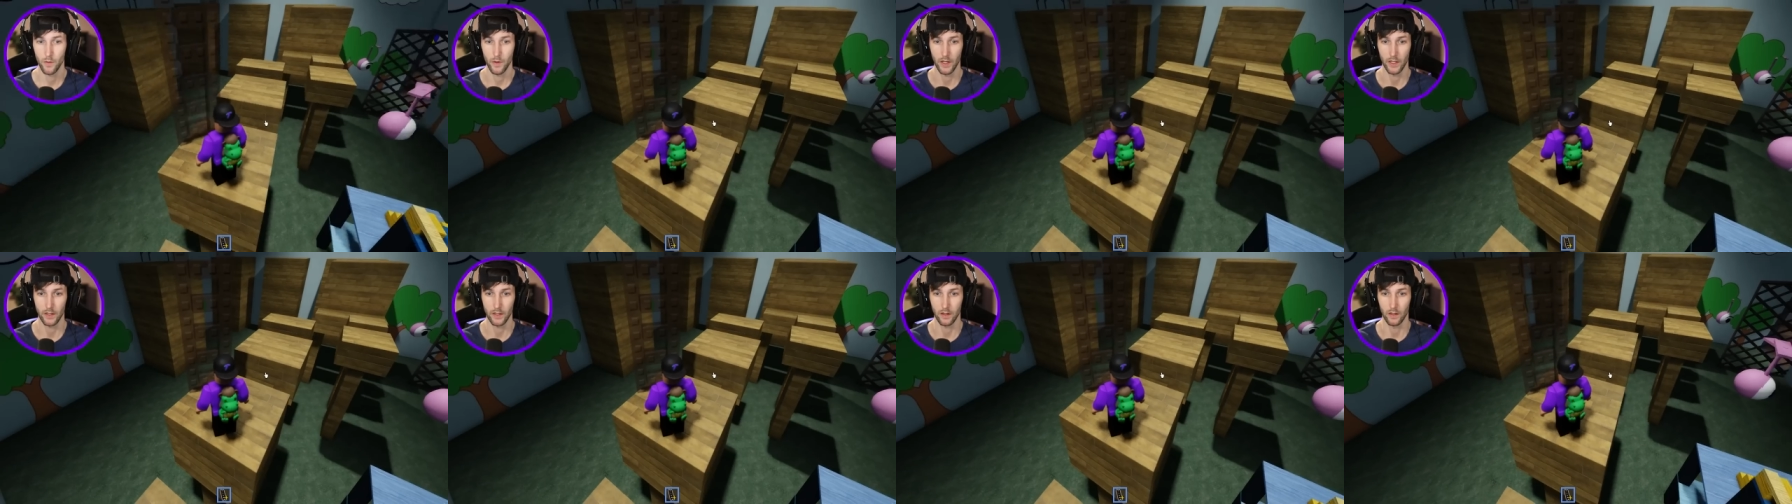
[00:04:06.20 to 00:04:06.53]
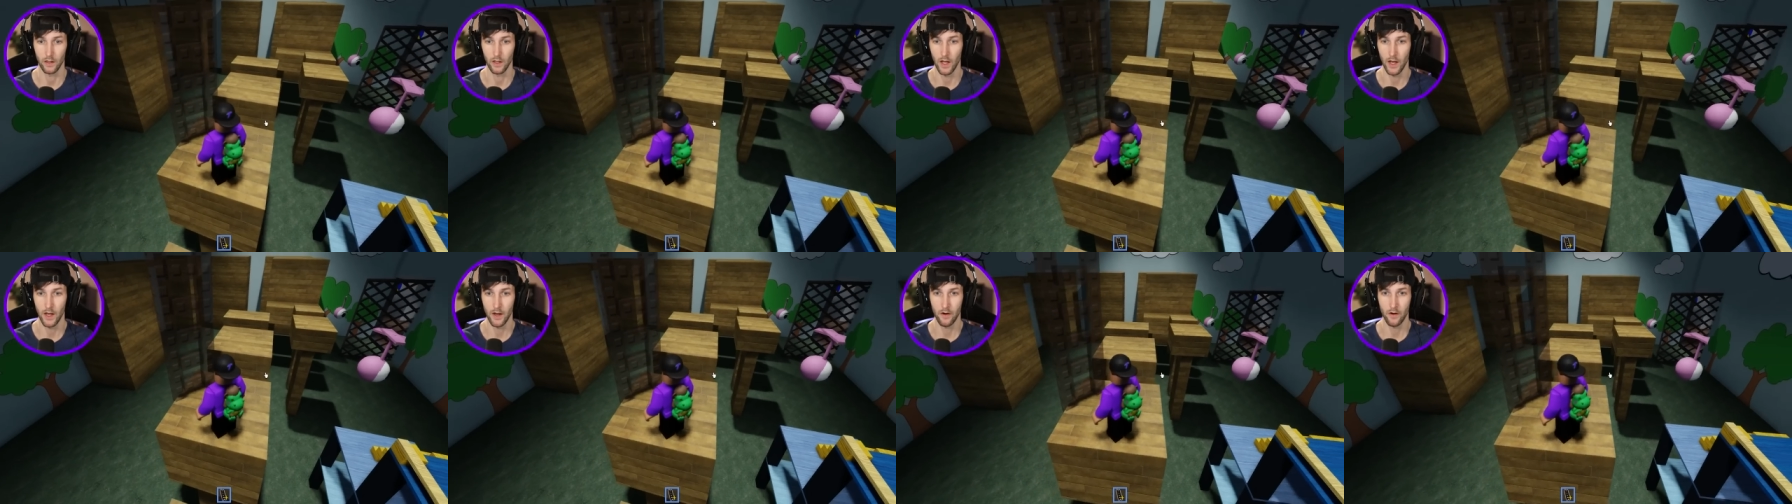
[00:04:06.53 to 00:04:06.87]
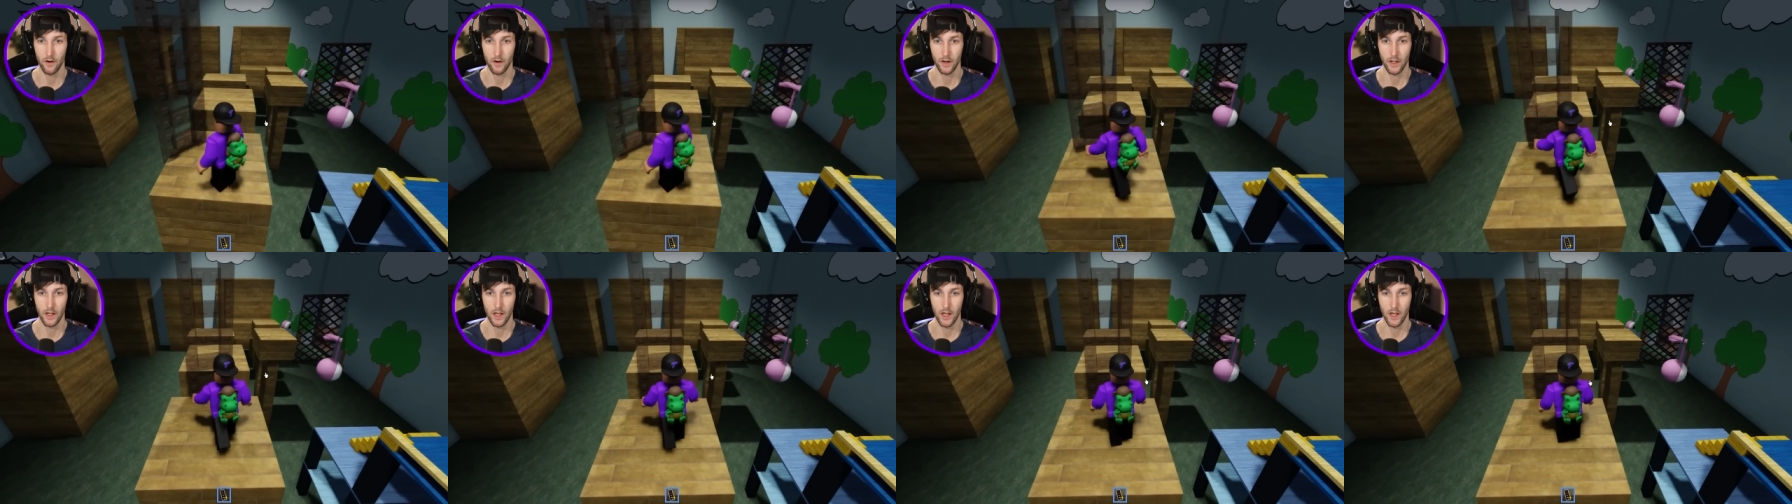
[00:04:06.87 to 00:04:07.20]
We got the
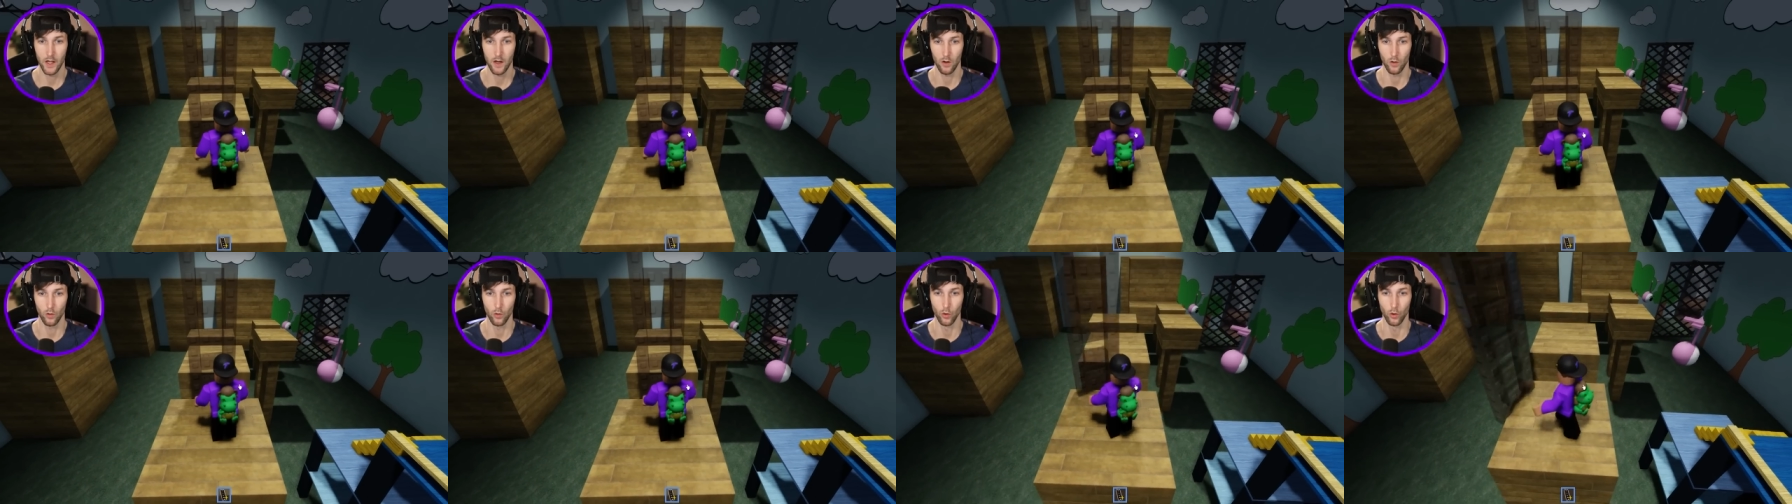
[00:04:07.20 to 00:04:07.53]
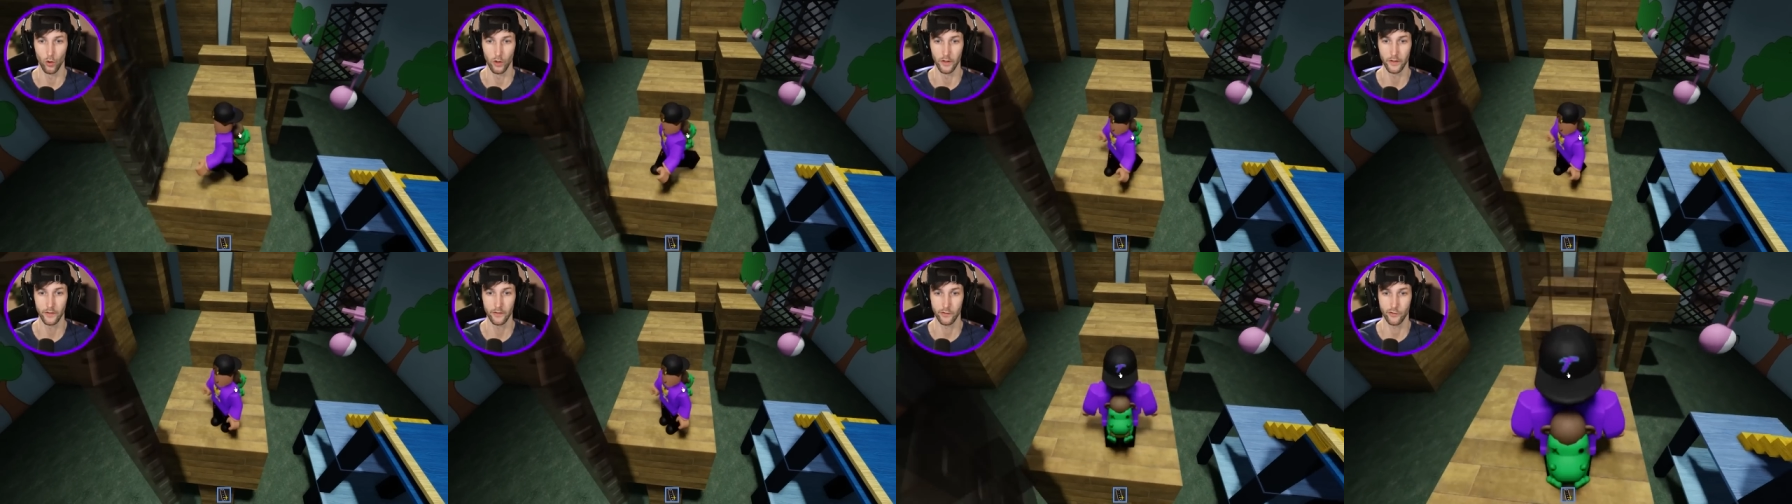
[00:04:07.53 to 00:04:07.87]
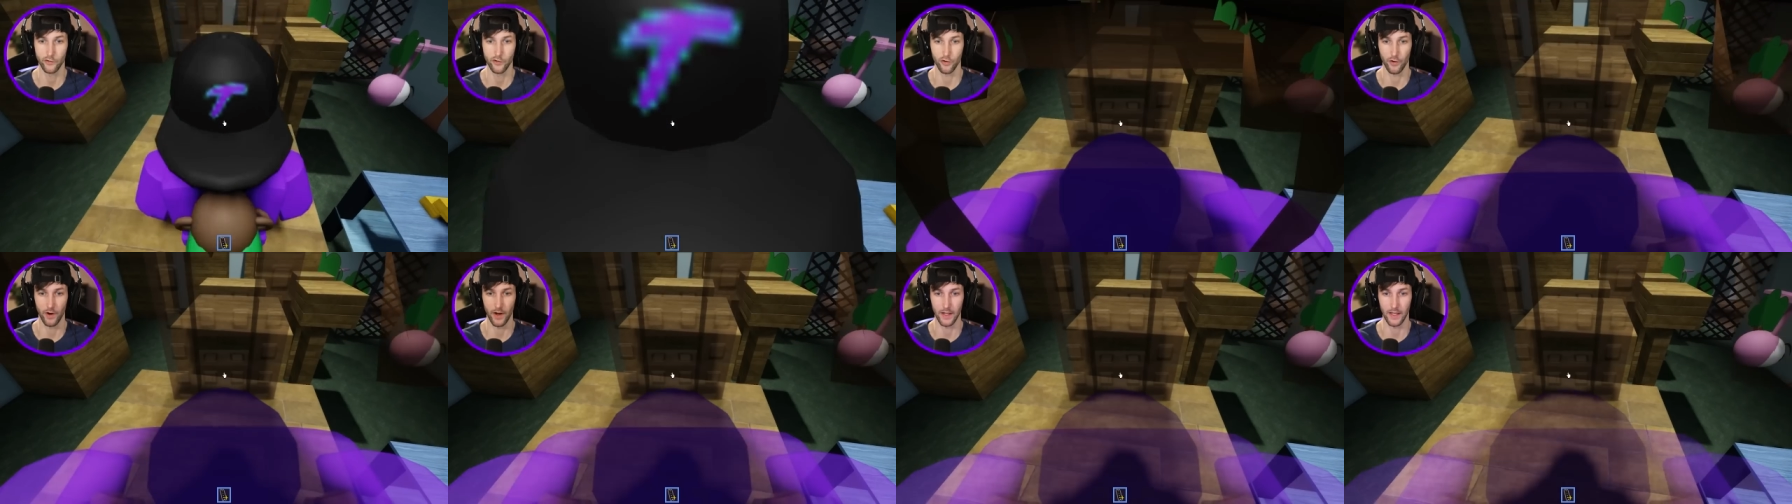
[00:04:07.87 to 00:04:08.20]
ladder again. Ooh, this is
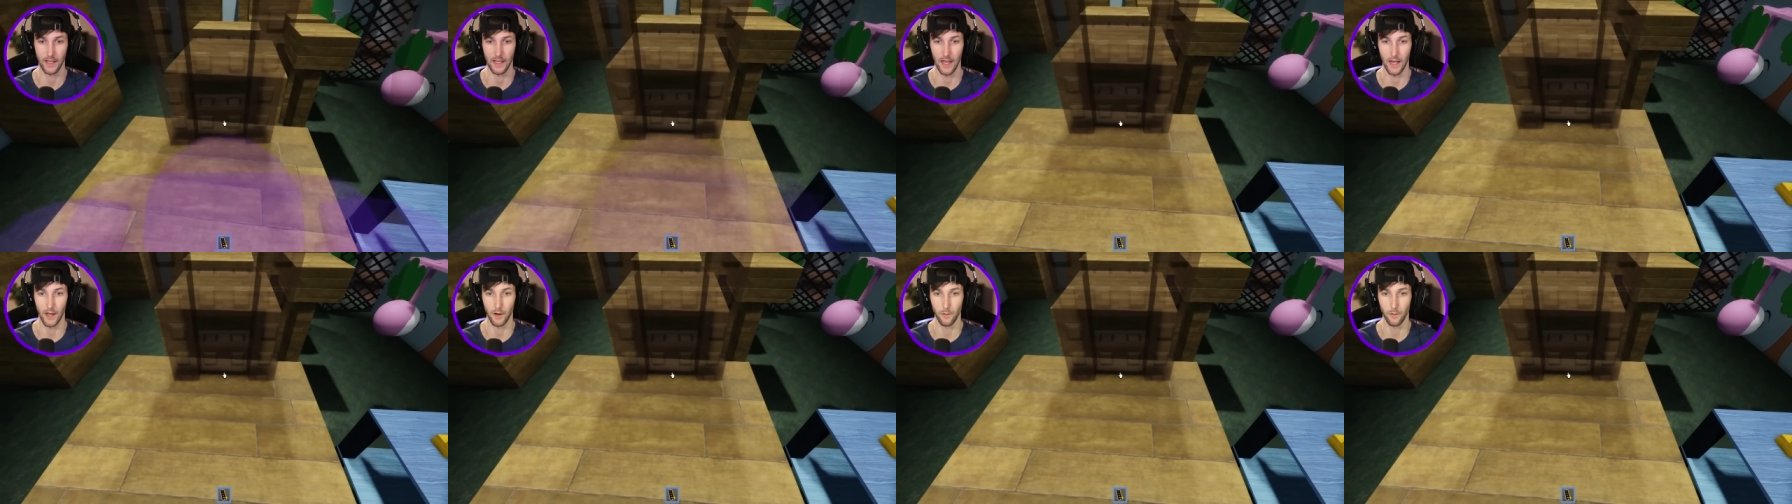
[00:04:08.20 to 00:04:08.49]
tricky.